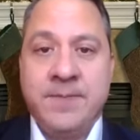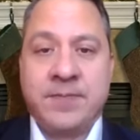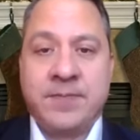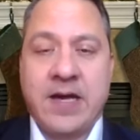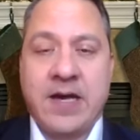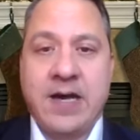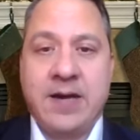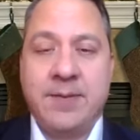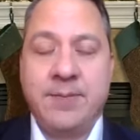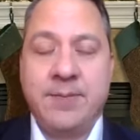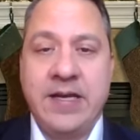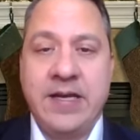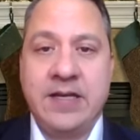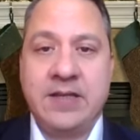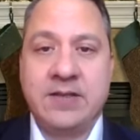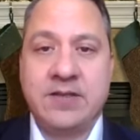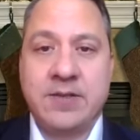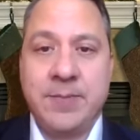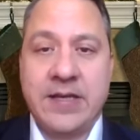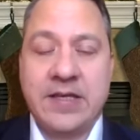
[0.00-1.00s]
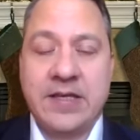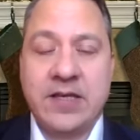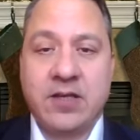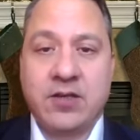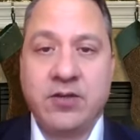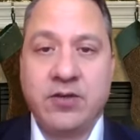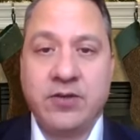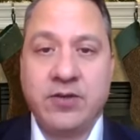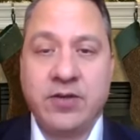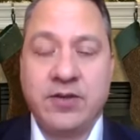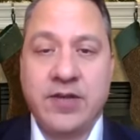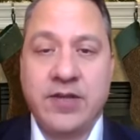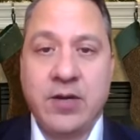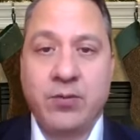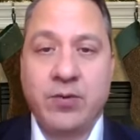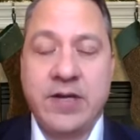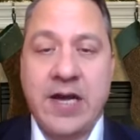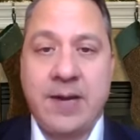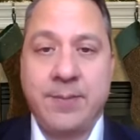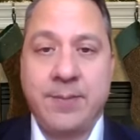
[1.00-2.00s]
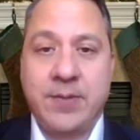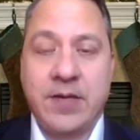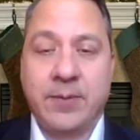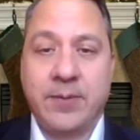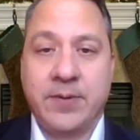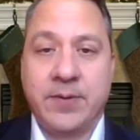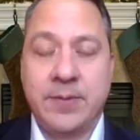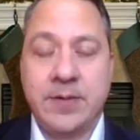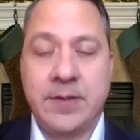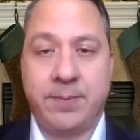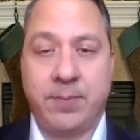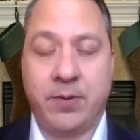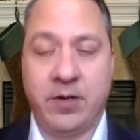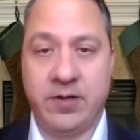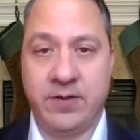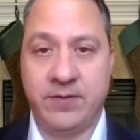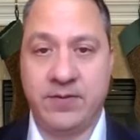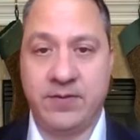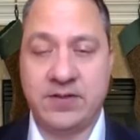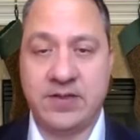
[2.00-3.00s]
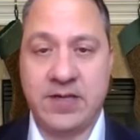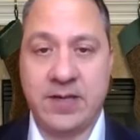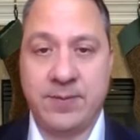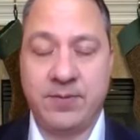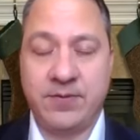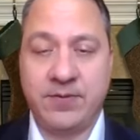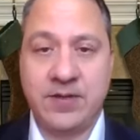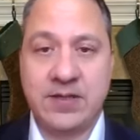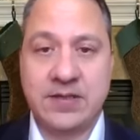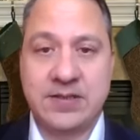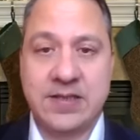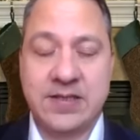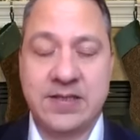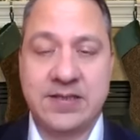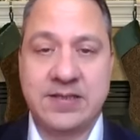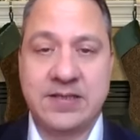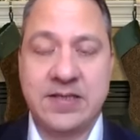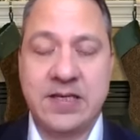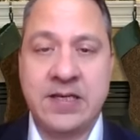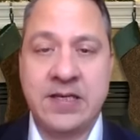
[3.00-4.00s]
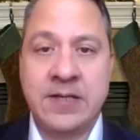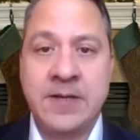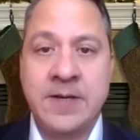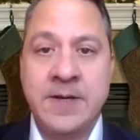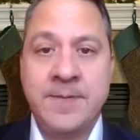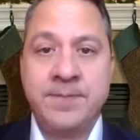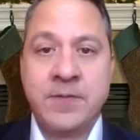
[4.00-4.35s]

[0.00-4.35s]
and to make it clear that they would not be able to be a part of these type of things in the city.